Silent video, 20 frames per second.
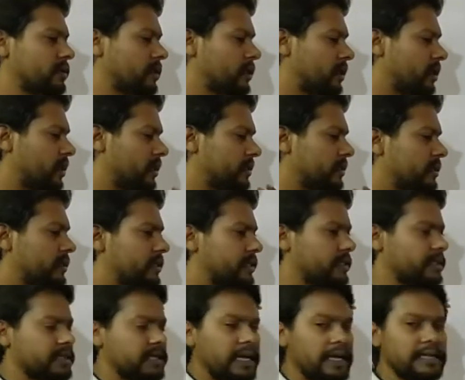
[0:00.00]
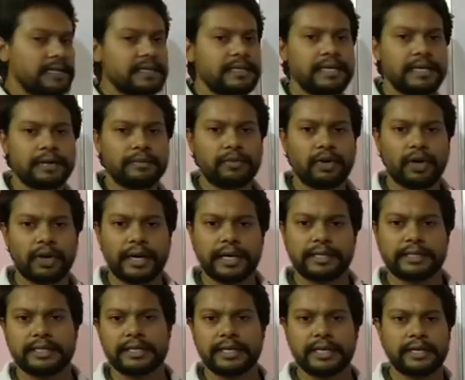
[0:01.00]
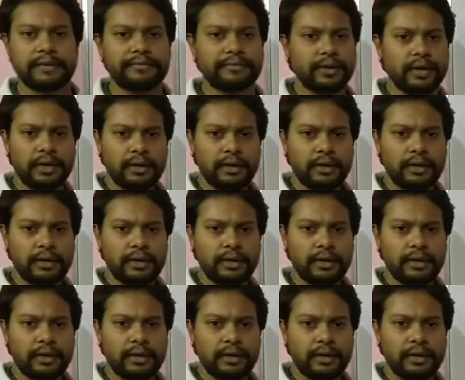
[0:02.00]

Either it is LCM or HCF.